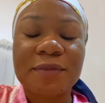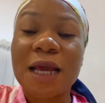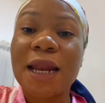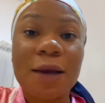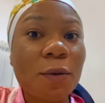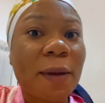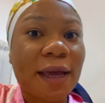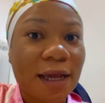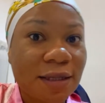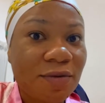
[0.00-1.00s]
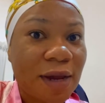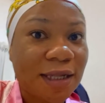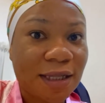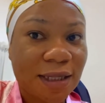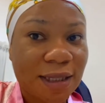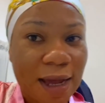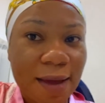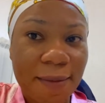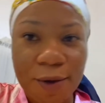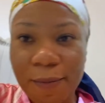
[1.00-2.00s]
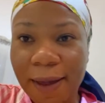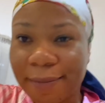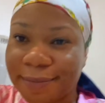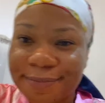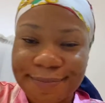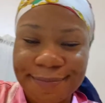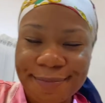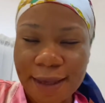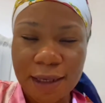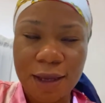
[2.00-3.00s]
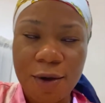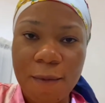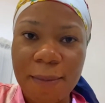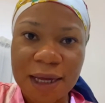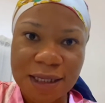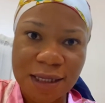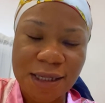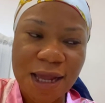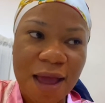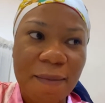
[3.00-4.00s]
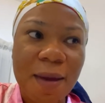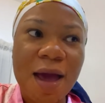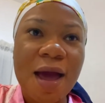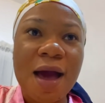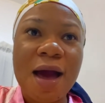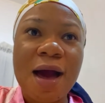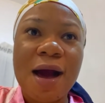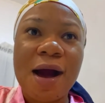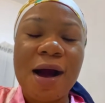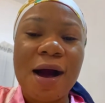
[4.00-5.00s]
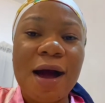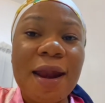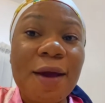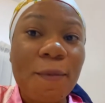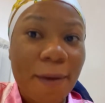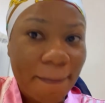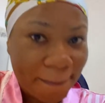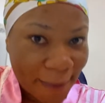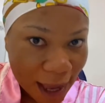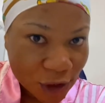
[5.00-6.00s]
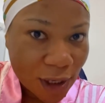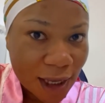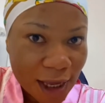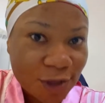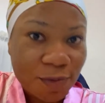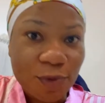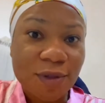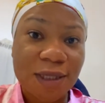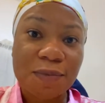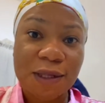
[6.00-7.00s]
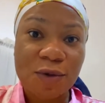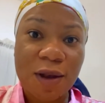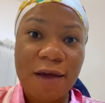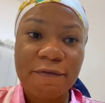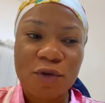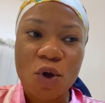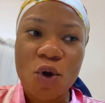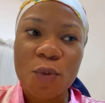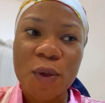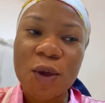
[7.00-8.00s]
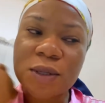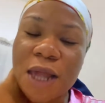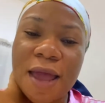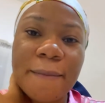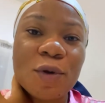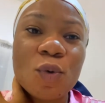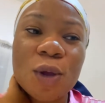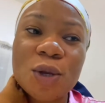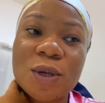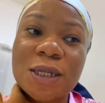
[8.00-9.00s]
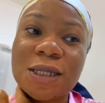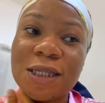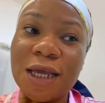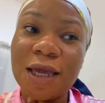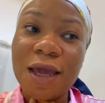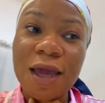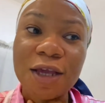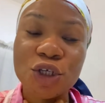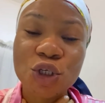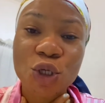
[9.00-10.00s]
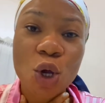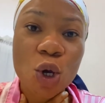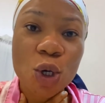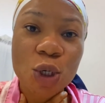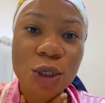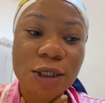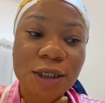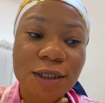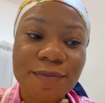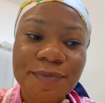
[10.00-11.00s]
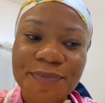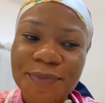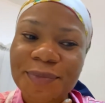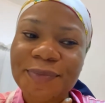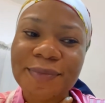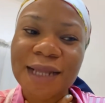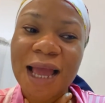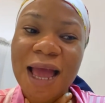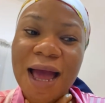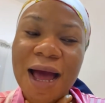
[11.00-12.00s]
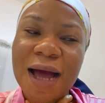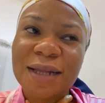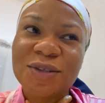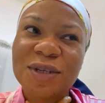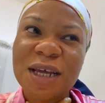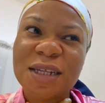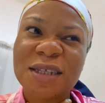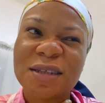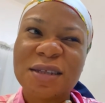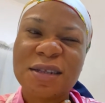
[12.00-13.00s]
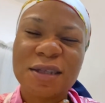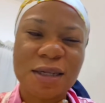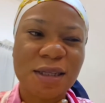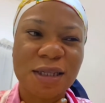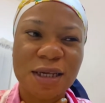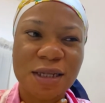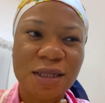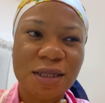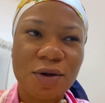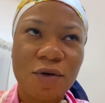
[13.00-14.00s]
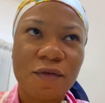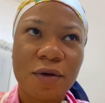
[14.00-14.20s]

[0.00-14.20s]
and I hope I get it right this time. I hope I make the comeback this time. And I hope I actually get to post this particular vlog, because I am going on a staycation. And today is 16th of